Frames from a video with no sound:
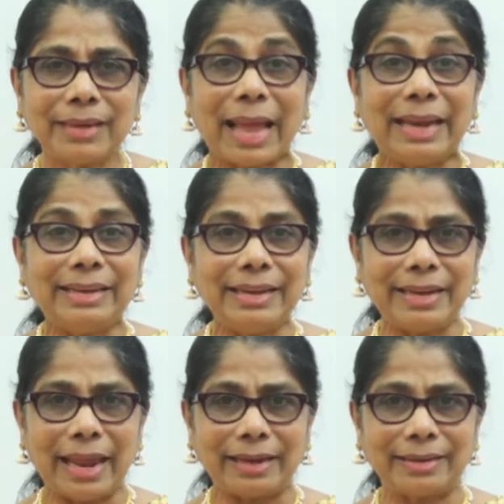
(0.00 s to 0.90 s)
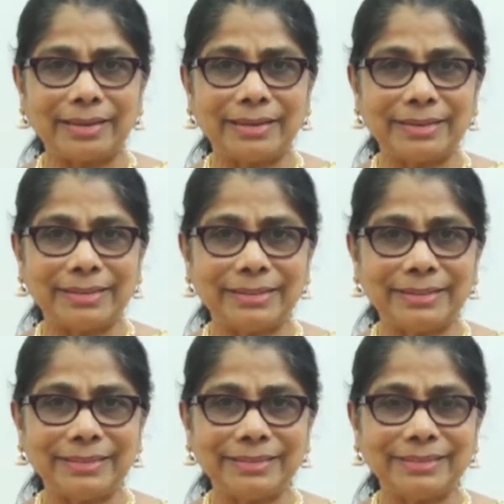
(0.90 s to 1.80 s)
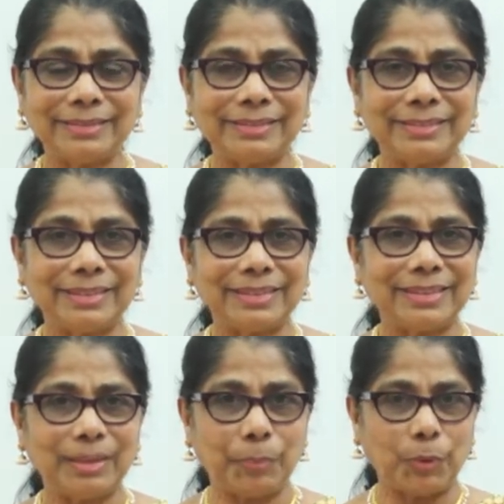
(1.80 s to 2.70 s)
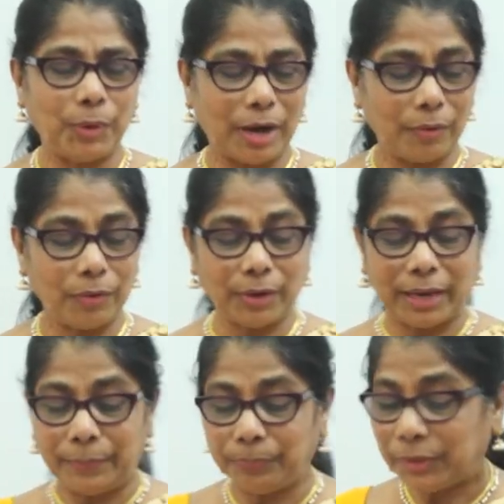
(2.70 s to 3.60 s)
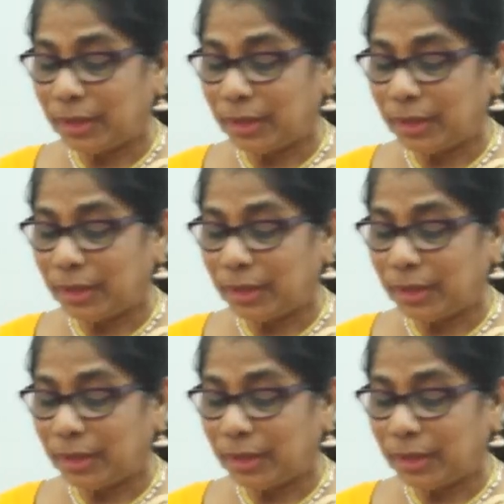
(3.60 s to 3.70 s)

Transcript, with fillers: and detect the pronoun. Okay.